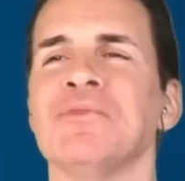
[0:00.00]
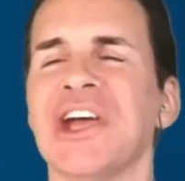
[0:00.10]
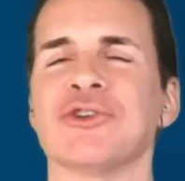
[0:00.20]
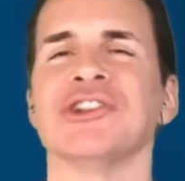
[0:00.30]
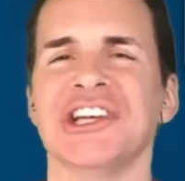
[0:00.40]

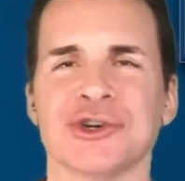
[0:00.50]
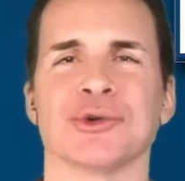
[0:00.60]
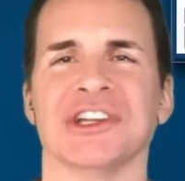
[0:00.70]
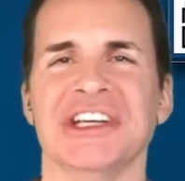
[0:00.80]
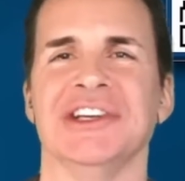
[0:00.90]
They're
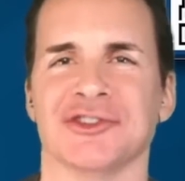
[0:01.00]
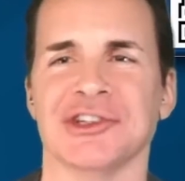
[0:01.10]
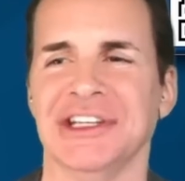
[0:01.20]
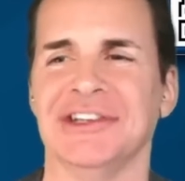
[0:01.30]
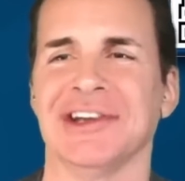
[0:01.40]
literally his
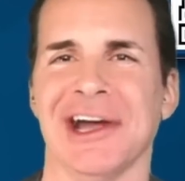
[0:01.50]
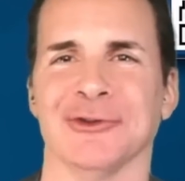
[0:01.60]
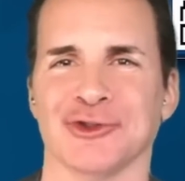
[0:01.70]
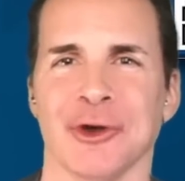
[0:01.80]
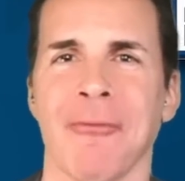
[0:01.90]
lead
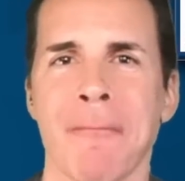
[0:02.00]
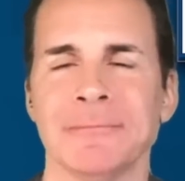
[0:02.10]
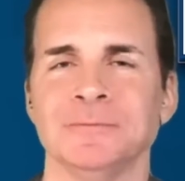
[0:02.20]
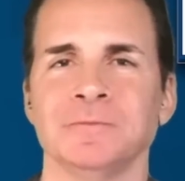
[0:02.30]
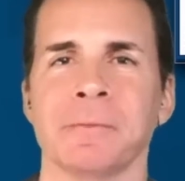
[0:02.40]
counsel.
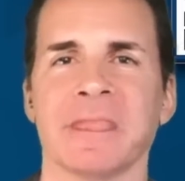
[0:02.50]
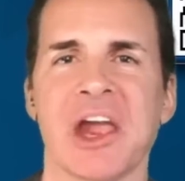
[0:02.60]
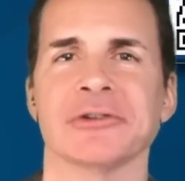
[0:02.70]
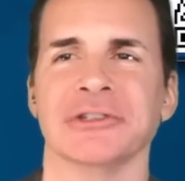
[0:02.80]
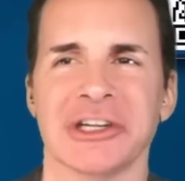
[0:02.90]

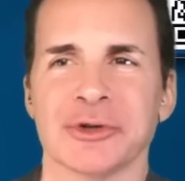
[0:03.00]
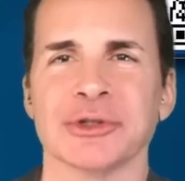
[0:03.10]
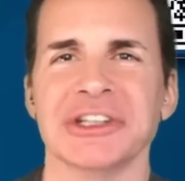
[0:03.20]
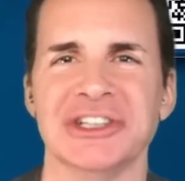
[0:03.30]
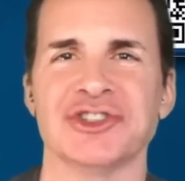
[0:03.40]
They're
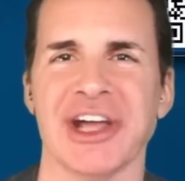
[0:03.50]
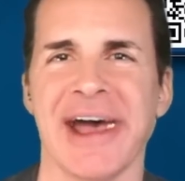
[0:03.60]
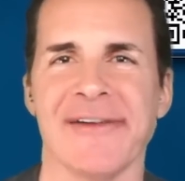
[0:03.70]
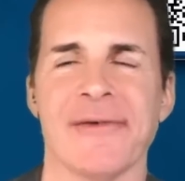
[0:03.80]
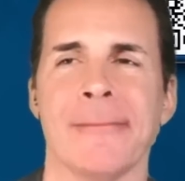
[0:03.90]
literally
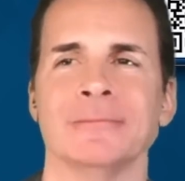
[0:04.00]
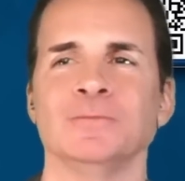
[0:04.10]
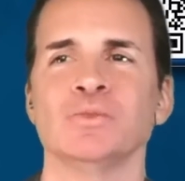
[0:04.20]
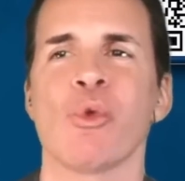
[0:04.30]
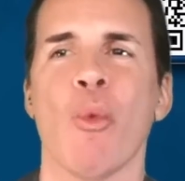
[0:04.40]
staff.
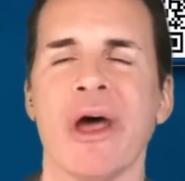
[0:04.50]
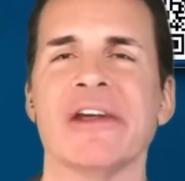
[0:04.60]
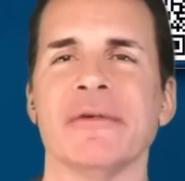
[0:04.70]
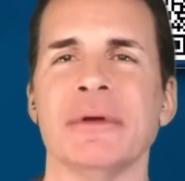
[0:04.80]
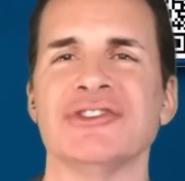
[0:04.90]

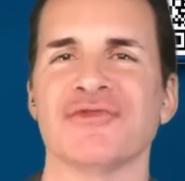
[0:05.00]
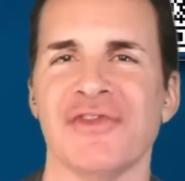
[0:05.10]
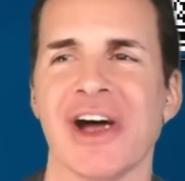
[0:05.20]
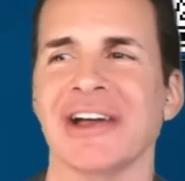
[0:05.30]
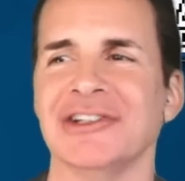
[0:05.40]
One of them is
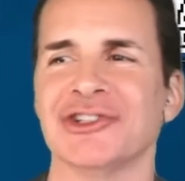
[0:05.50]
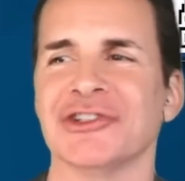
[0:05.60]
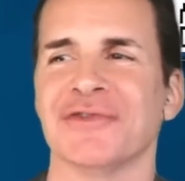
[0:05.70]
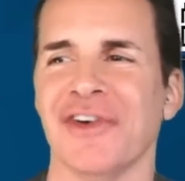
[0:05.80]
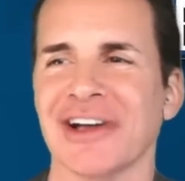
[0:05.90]
is
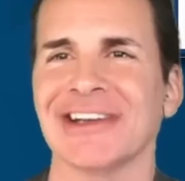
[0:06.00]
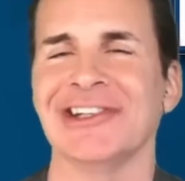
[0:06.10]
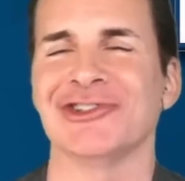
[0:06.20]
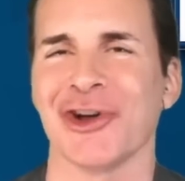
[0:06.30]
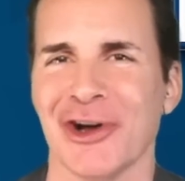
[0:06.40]
his
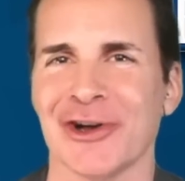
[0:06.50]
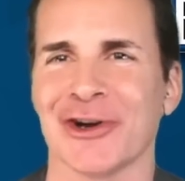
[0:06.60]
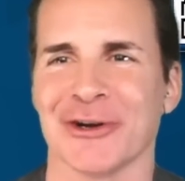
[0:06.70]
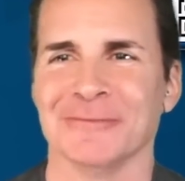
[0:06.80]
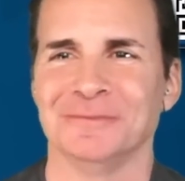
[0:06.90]
fucking
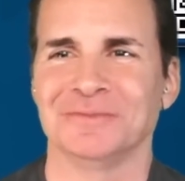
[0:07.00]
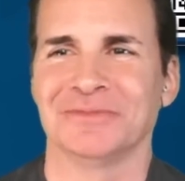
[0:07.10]
daughter.